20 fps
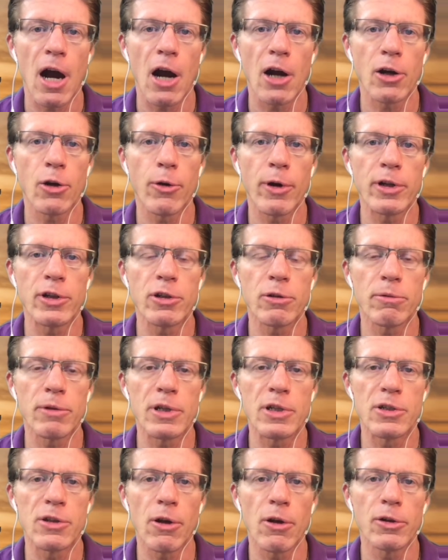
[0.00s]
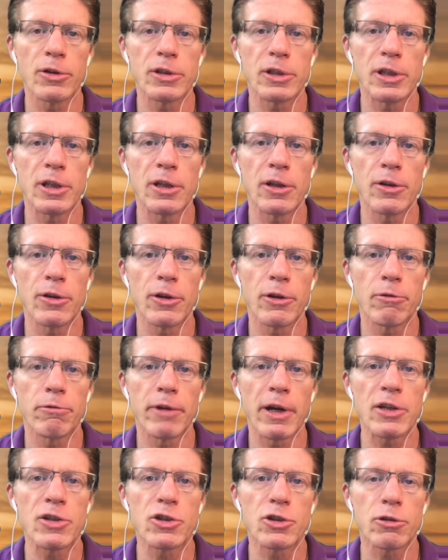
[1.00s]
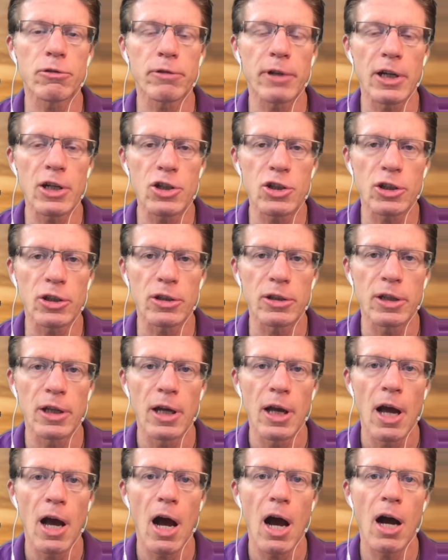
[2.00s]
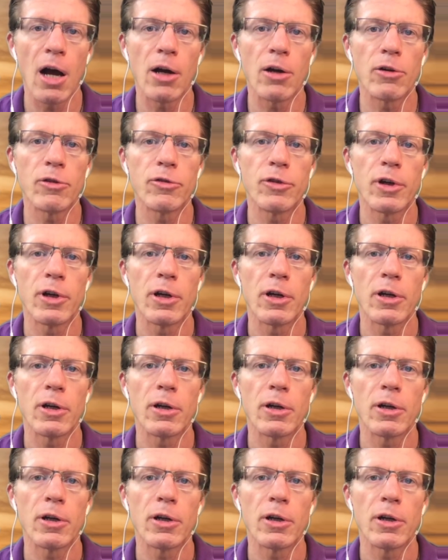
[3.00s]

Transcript: are going to result in the restoration of